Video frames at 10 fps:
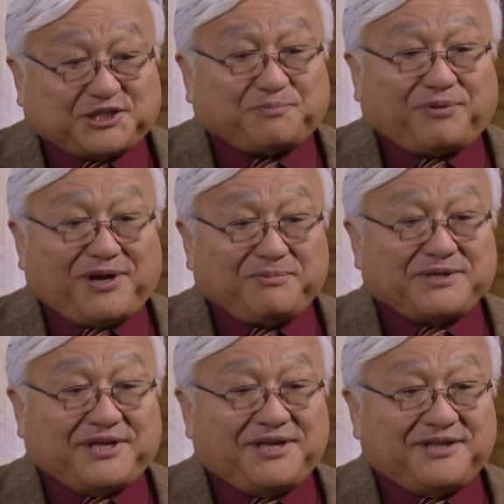It's
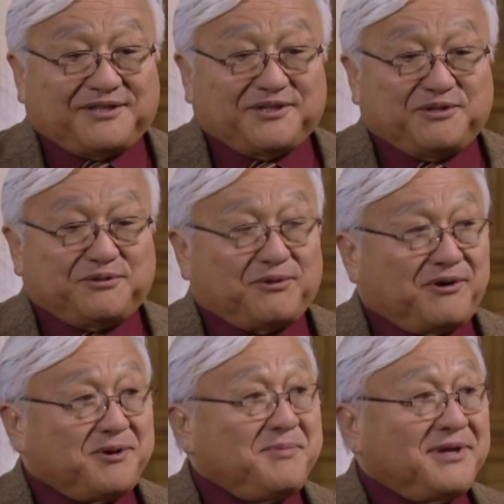probably the new
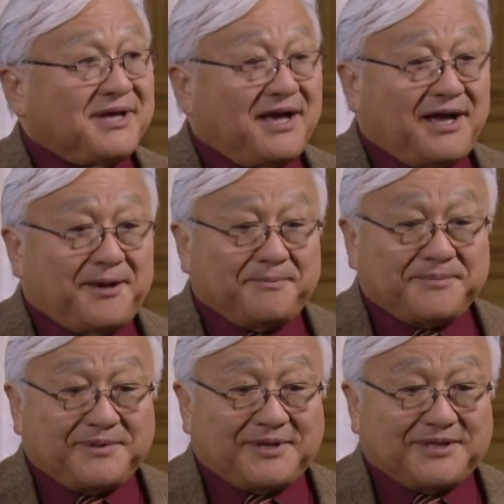norm,
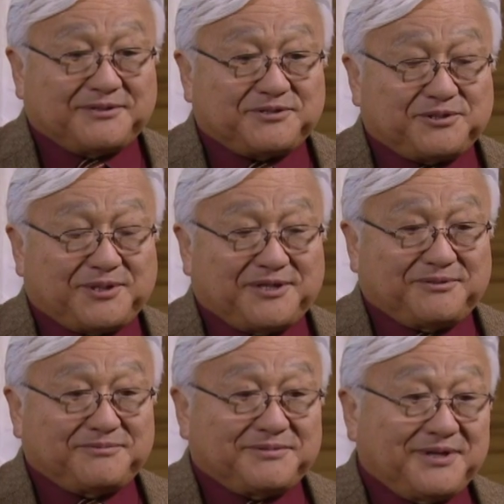um, and,
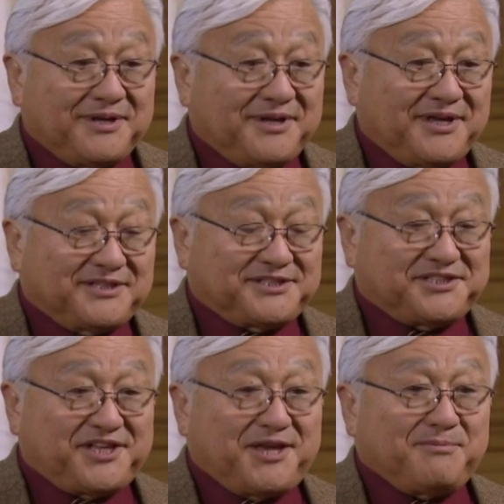and
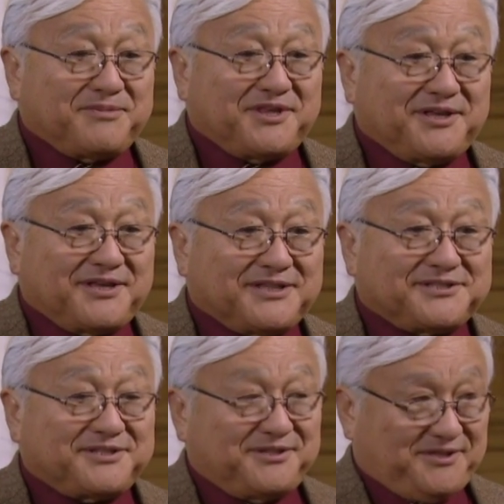it's the same thing
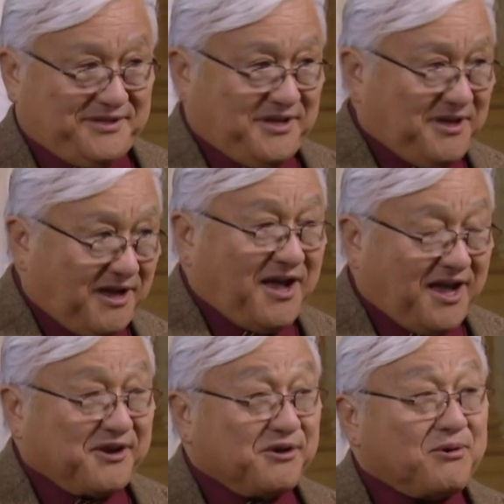as
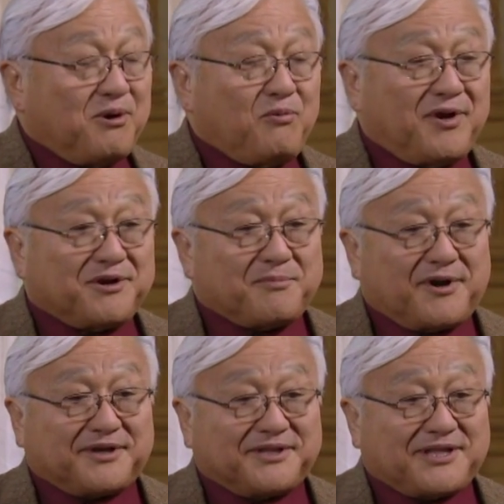a higher uh,
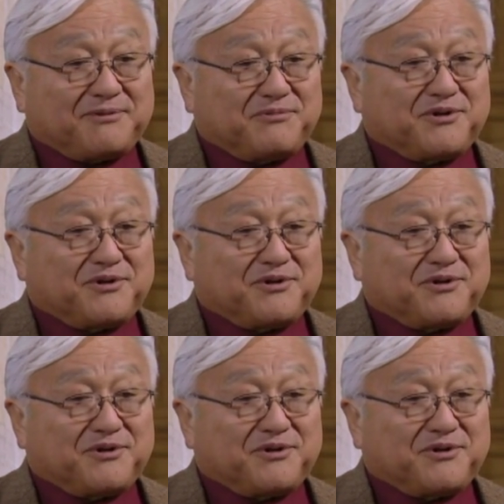water market